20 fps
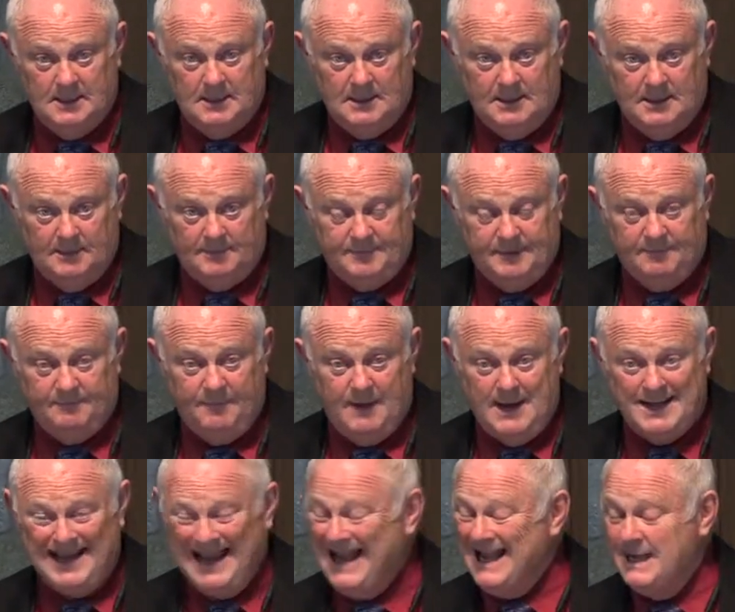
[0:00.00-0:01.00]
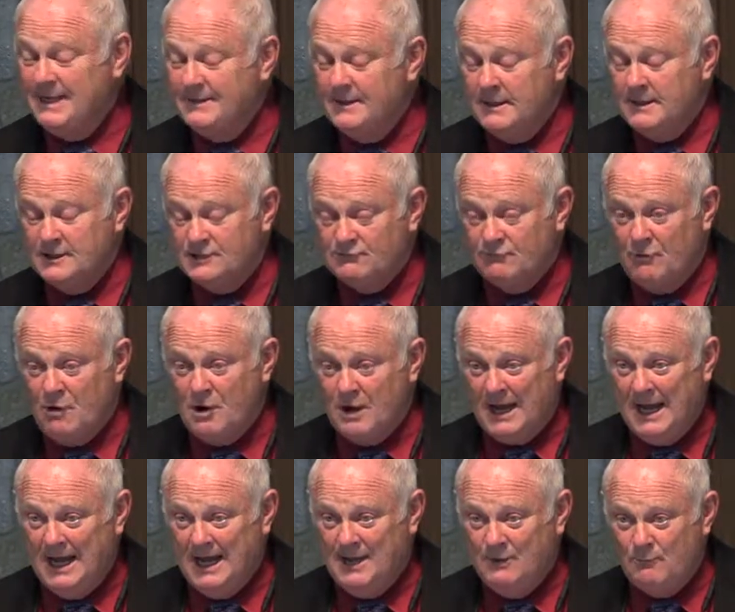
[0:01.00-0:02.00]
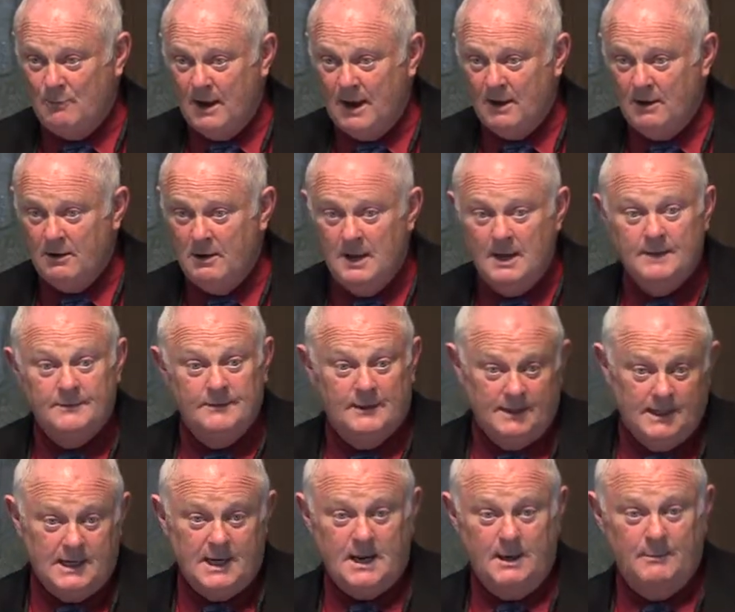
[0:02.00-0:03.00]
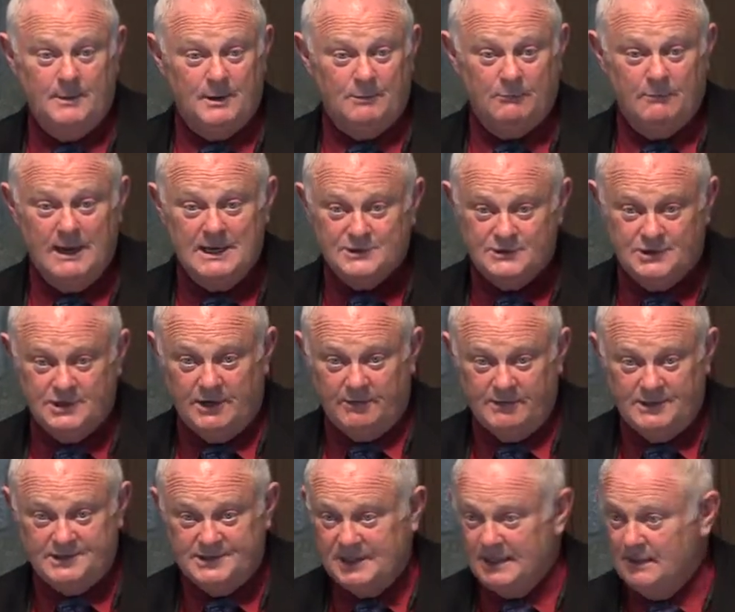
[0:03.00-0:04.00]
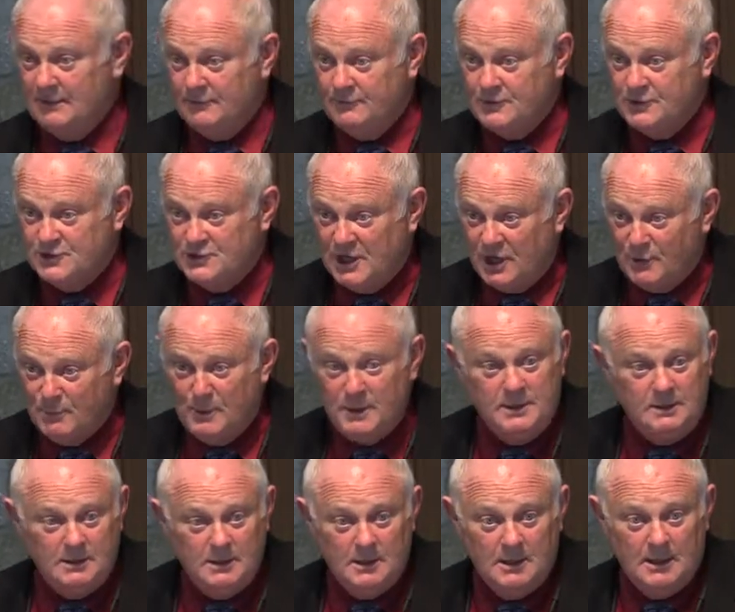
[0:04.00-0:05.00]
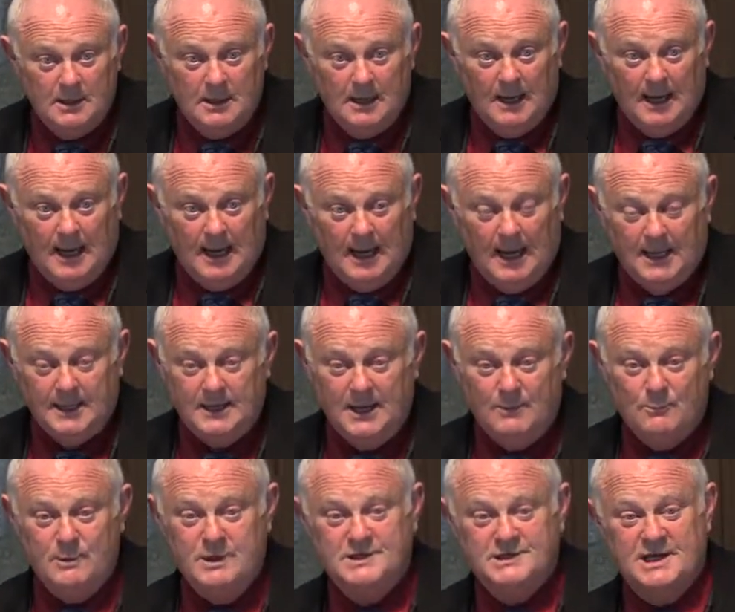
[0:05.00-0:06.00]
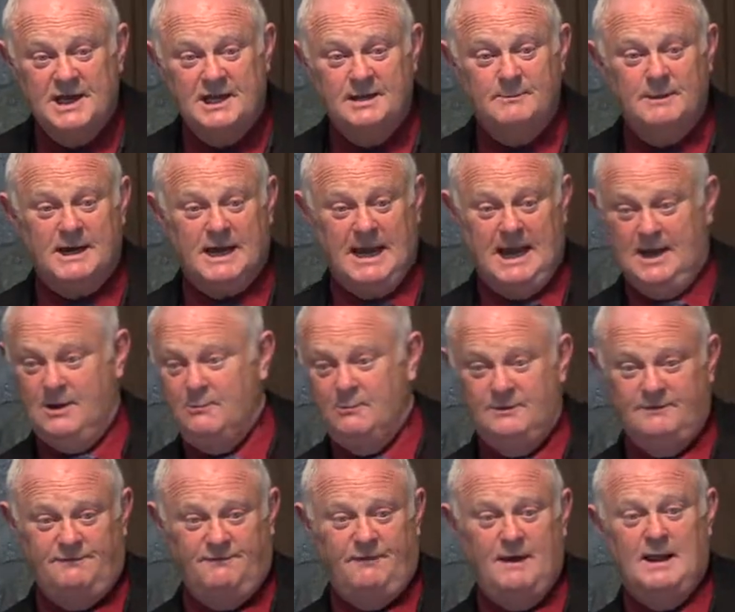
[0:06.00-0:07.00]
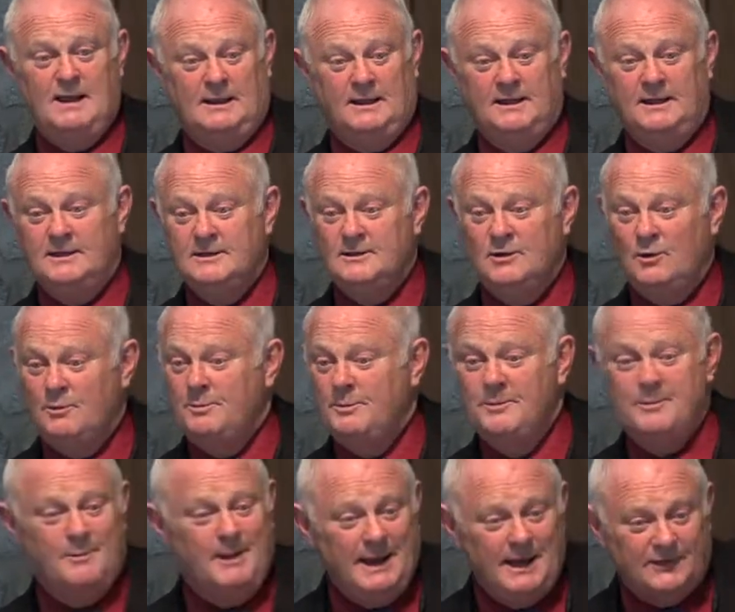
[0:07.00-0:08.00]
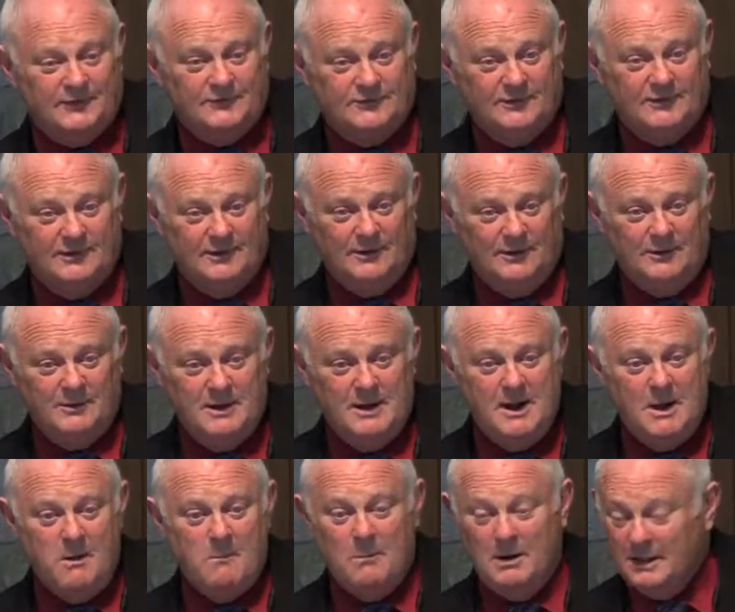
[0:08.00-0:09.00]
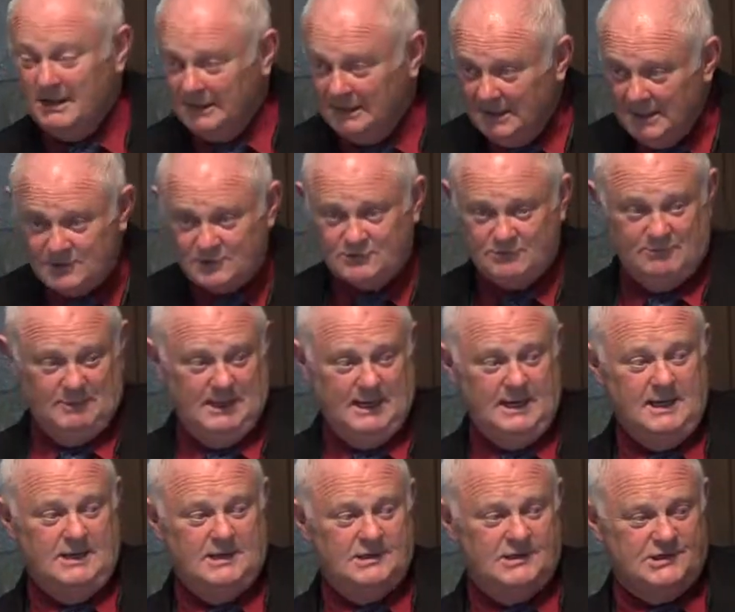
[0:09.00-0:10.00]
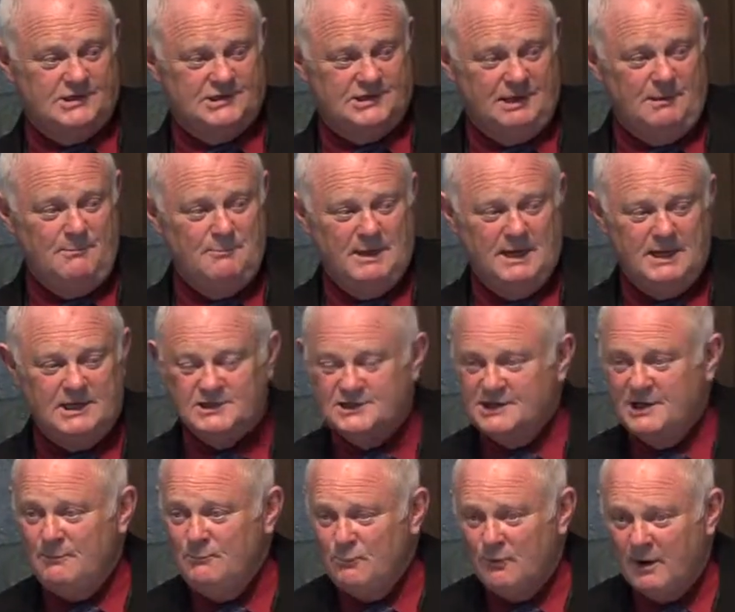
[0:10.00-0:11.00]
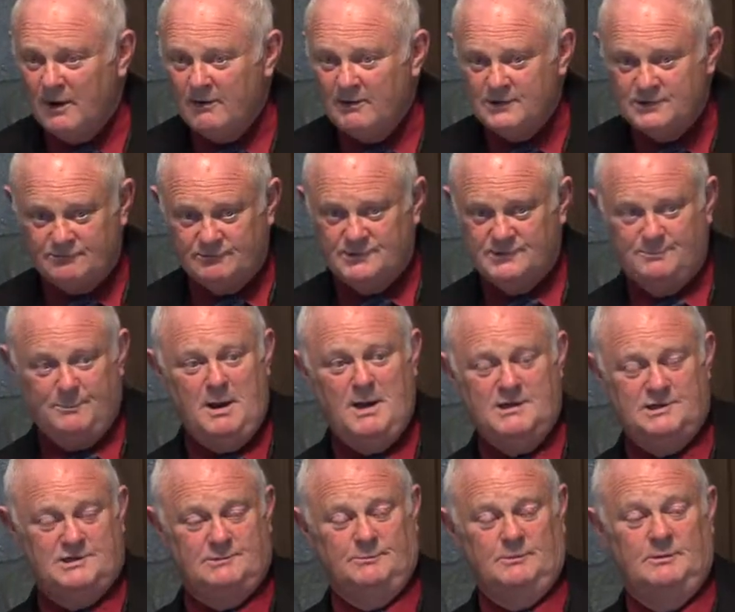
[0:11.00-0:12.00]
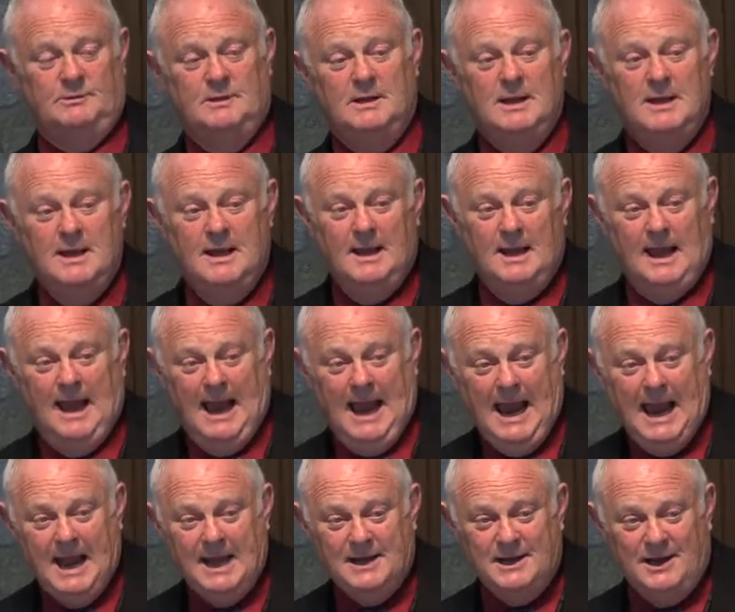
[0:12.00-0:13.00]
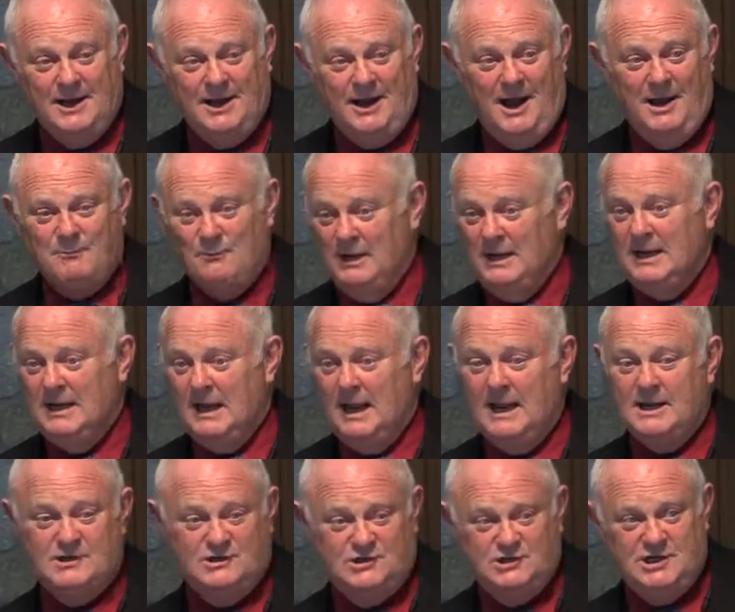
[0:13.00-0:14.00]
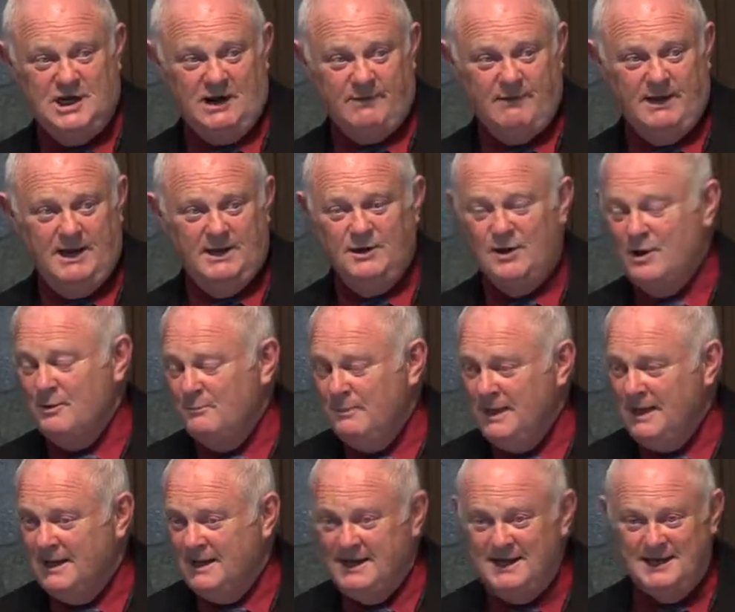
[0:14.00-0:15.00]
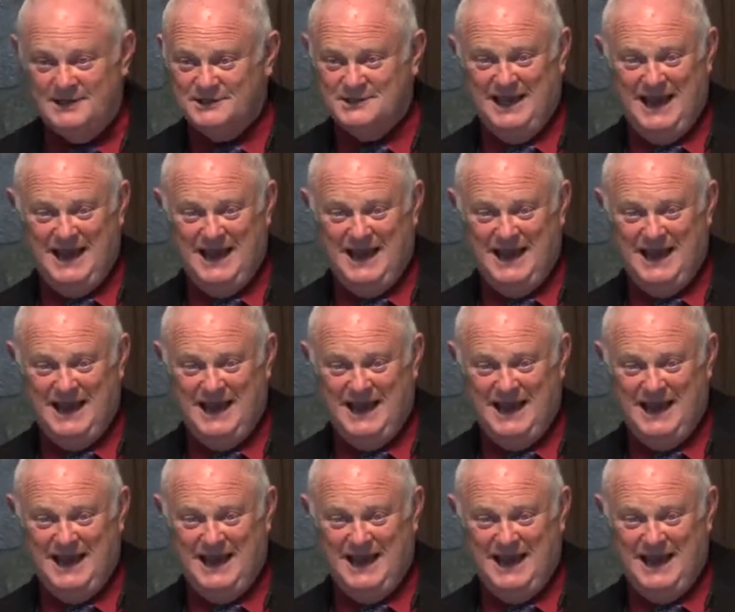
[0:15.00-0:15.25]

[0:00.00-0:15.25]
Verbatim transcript: If they find anything that's wrong anywhere, then they come and arrest Jerry Sinclair, the chairman, and then we send him a cake with a file in it and hope in the best, you know. But literally, somebody somewhere is responsible. And I'm really glad it's Jerry and not me. He has to